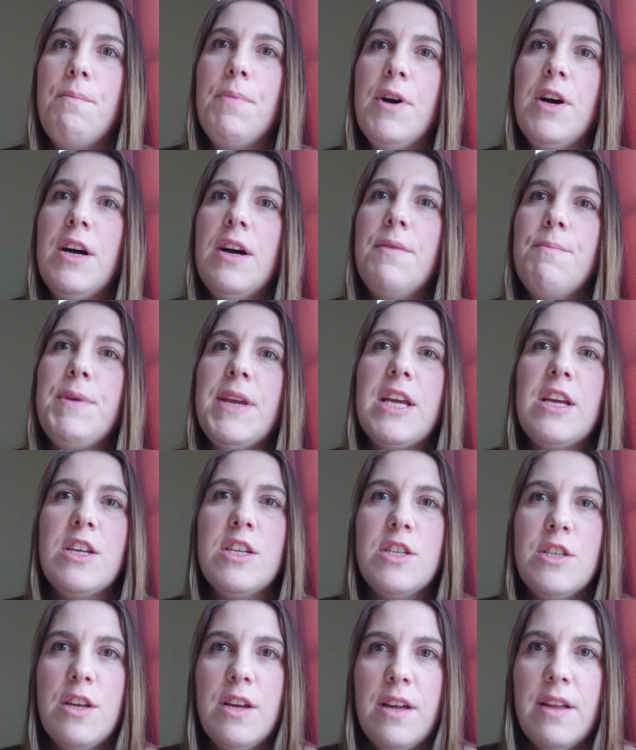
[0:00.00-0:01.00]
But
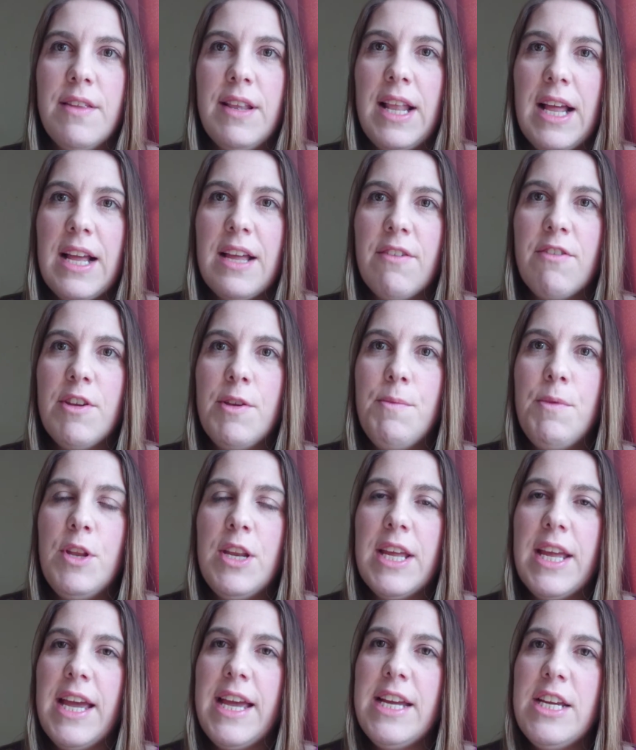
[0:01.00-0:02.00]
because the lack of
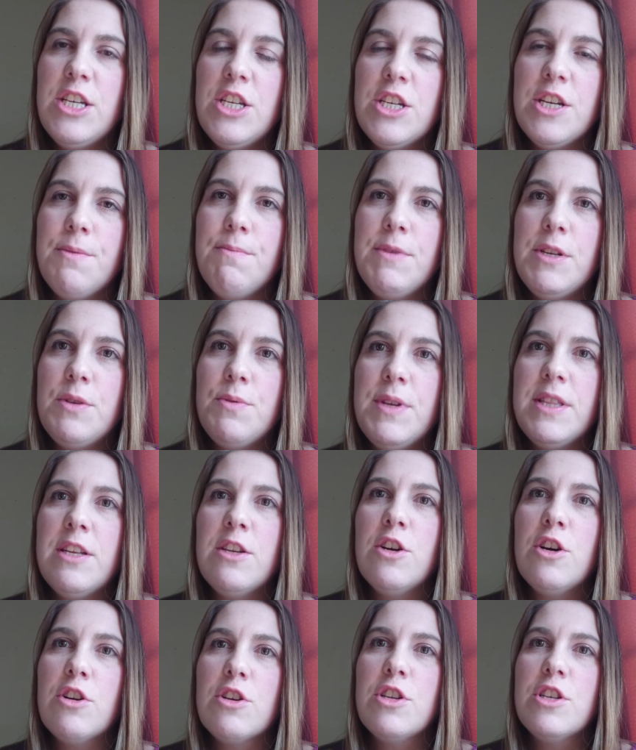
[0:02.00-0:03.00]
communication between the
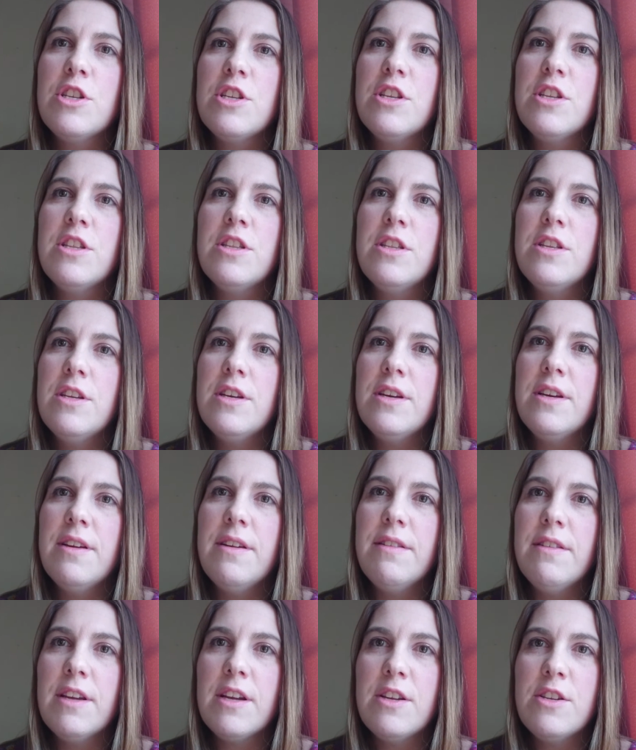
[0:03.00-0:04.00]
doctors and
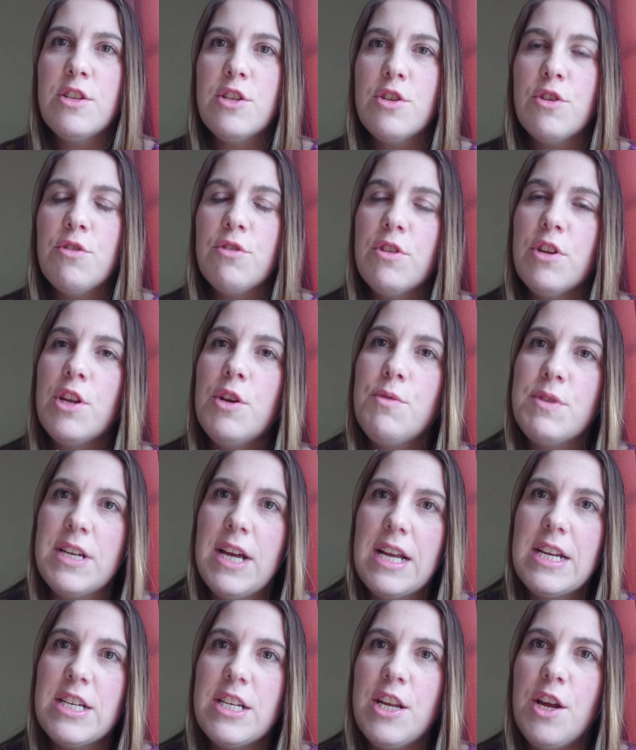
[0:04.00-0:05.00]
the consultant, who was
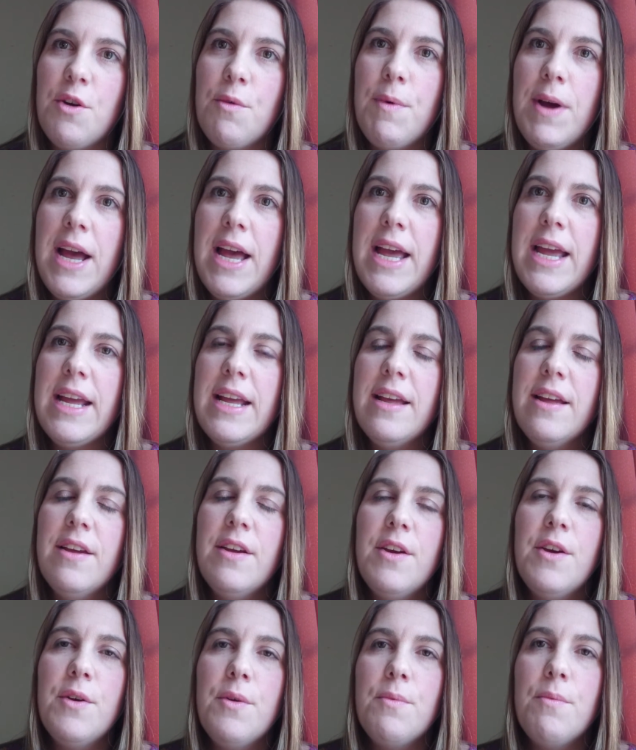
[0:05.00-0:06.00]
actually away,
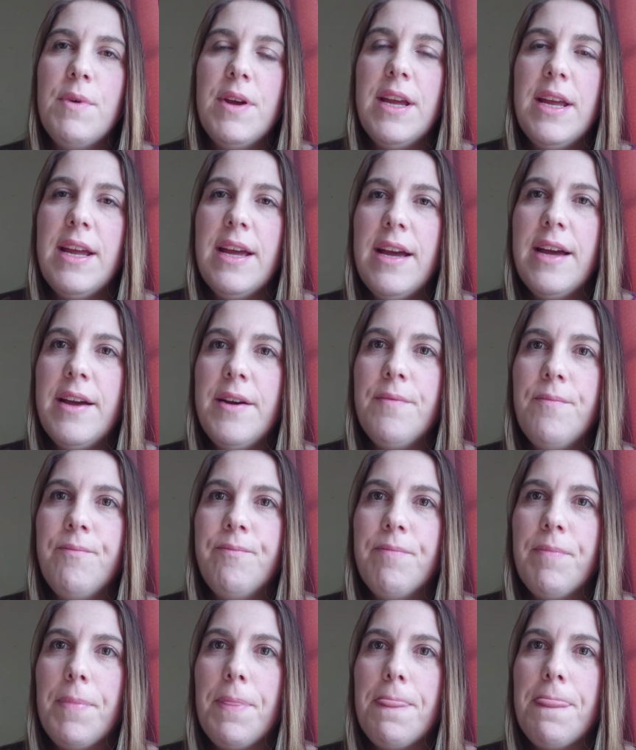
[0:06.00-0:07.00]
we
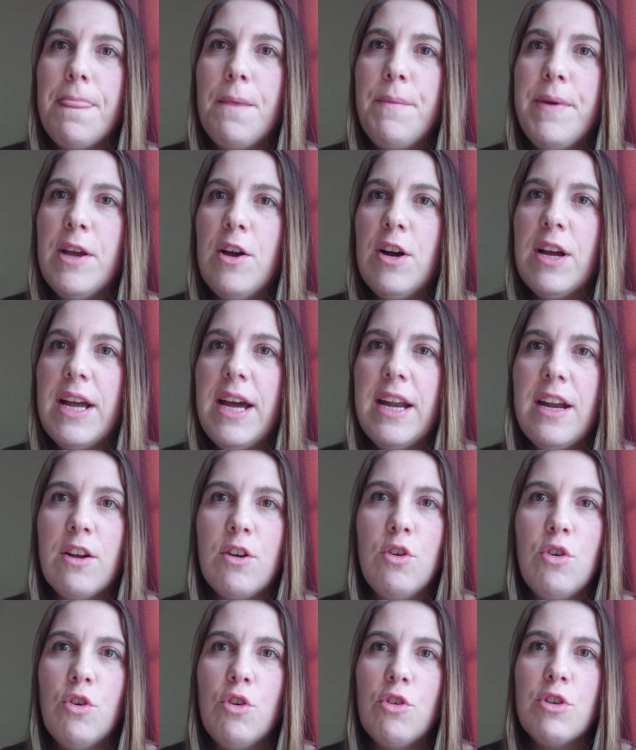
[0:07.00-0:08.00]
got kind
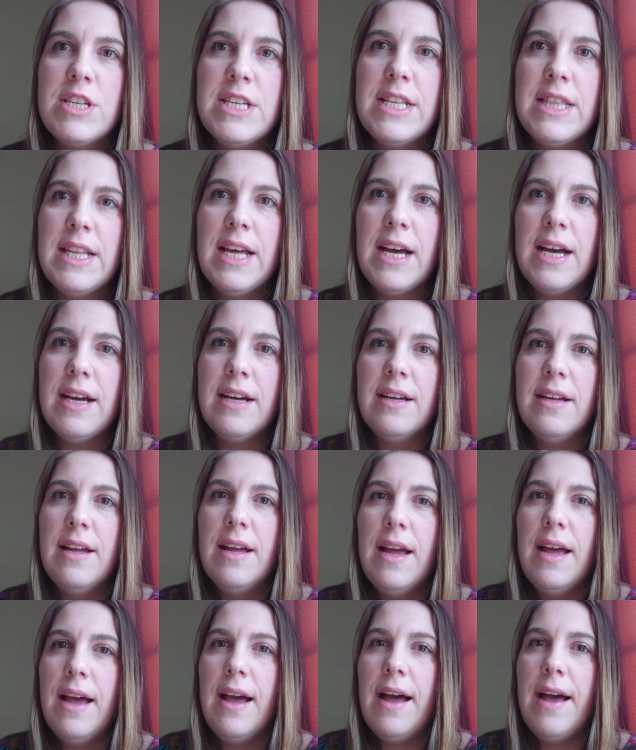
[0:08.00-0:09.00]
of caught in that
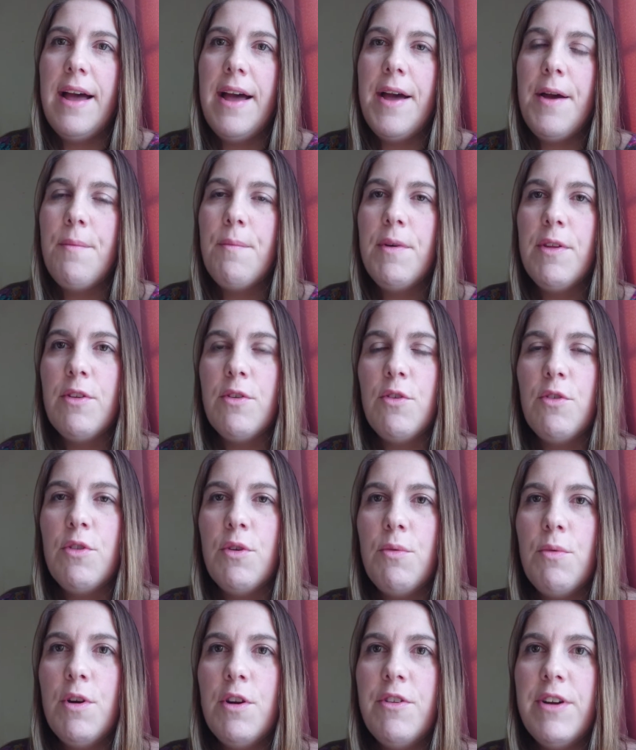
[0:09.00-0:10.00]
with all
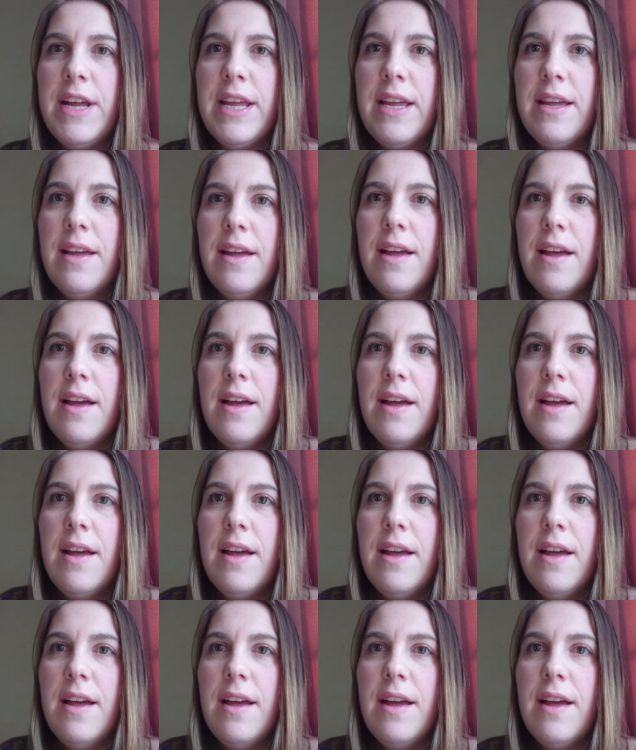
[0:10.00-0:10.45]
the worry.